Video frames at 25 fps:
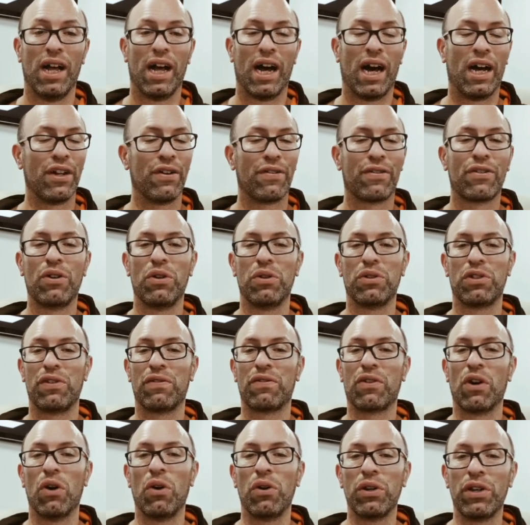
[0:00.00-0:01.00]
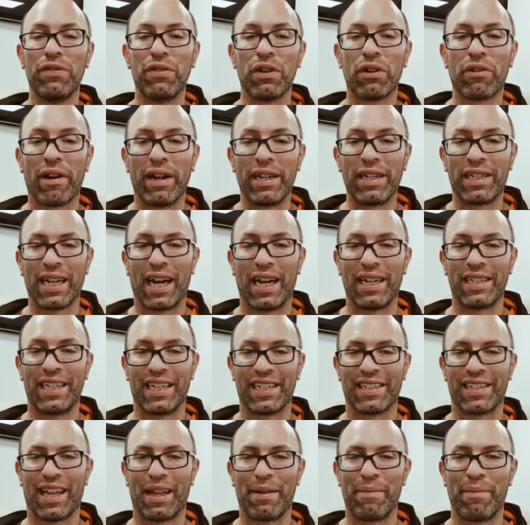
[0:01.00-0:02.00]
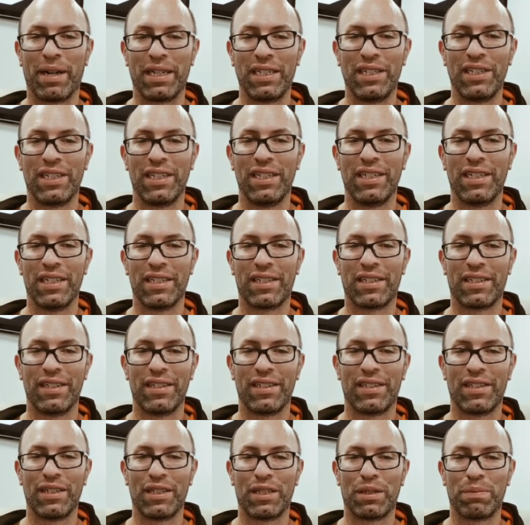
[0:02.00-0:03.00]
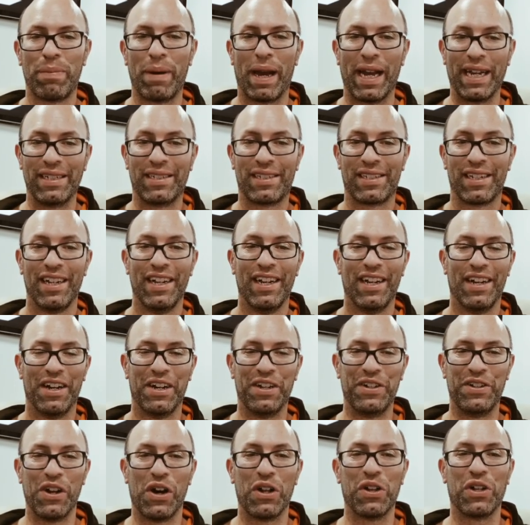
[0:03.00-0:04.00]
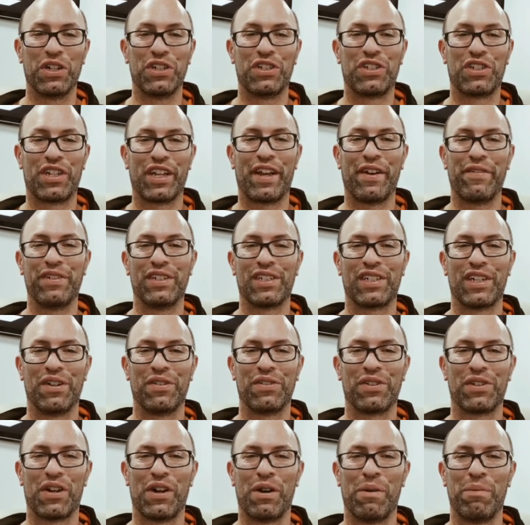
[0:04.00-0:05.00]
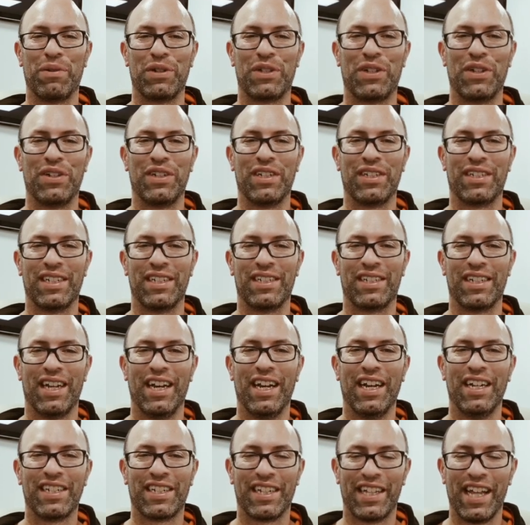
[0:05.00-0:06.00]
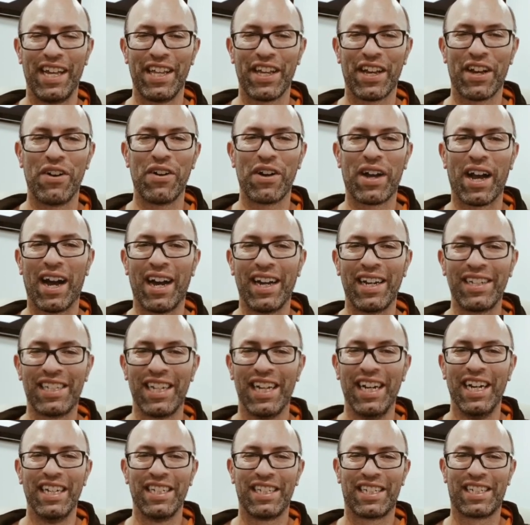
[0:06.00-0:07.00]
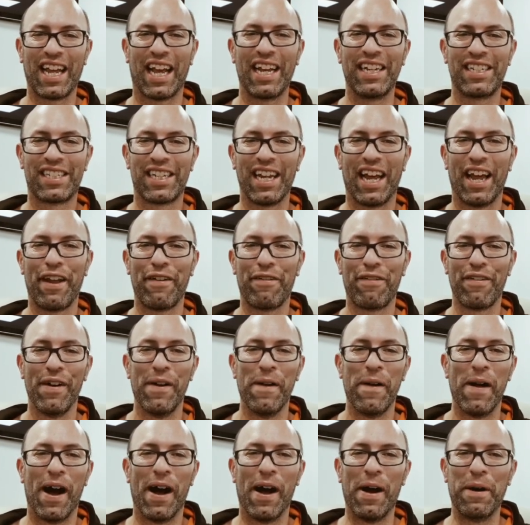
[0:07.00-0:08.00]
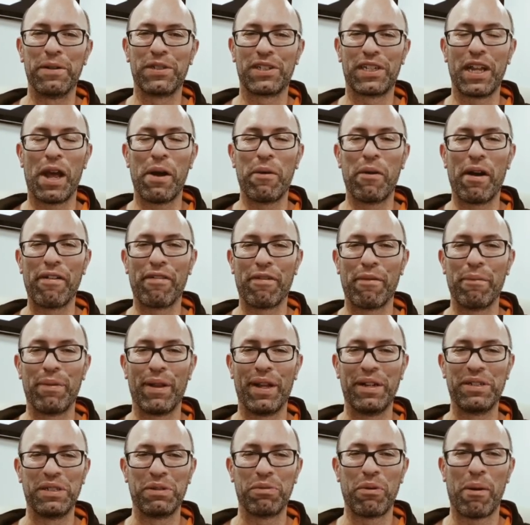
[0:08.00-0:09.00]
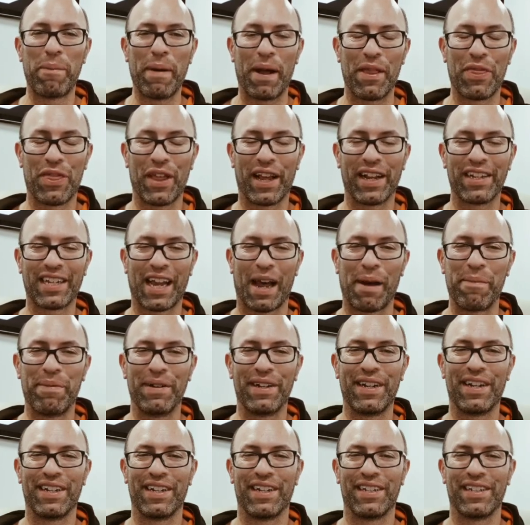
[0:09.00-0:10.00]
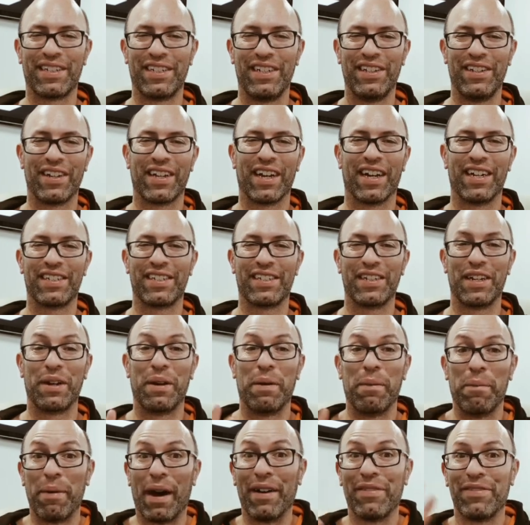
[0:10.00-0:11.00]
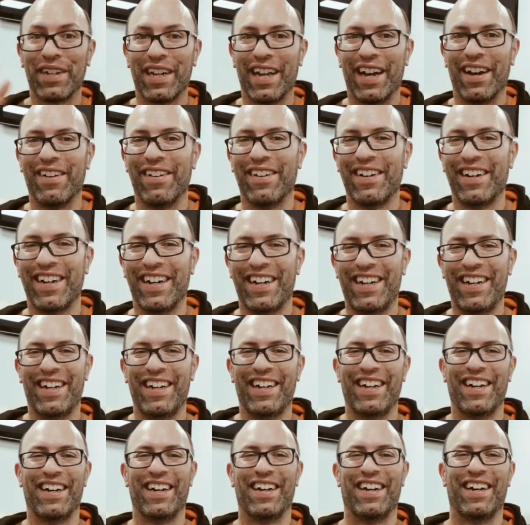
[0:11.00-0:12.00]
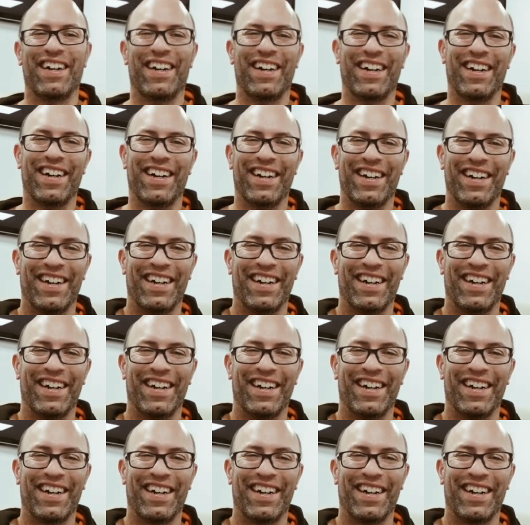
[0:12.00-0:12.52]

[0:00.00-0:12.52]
And of course, you've got all your other great tactics like managing distance and space and knowledge to give yourselves opportunities. So there you go, guys. Stay safe. Stay away from places where bad things happen, and I'll see you guys soon. Bye for now.